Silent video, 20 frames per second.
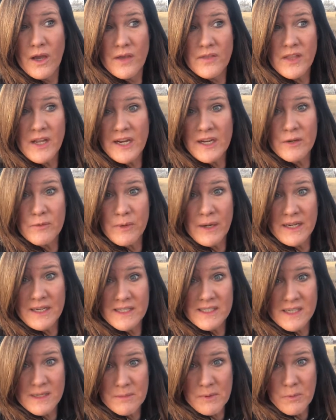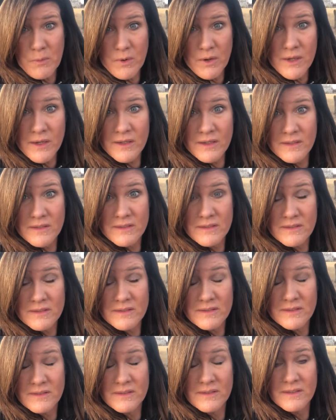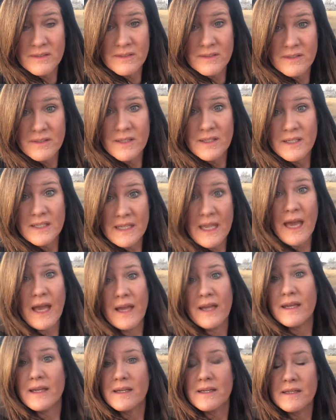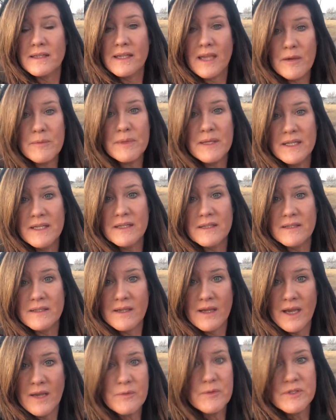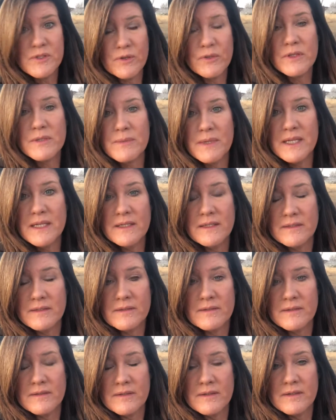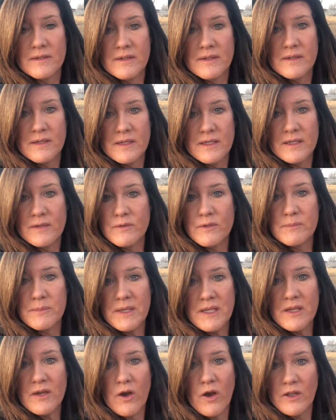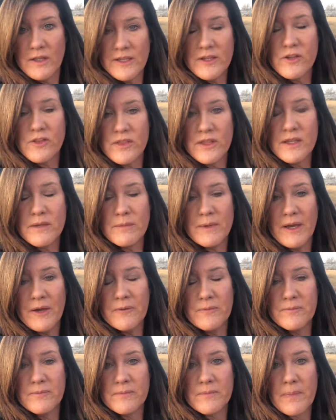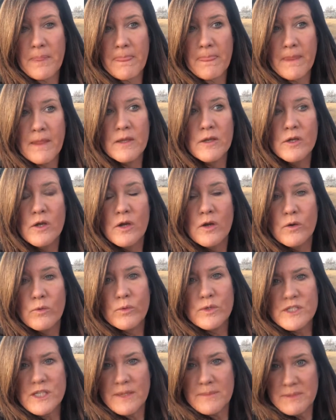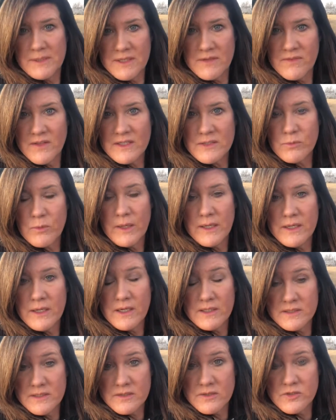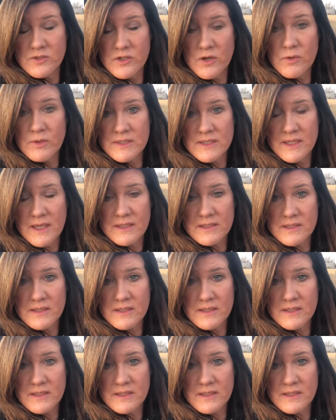that I could ride anytime I want? Yeah, count me in. I would totally be in. It would be all I could think about. Which I believe that's why God doesn't show us that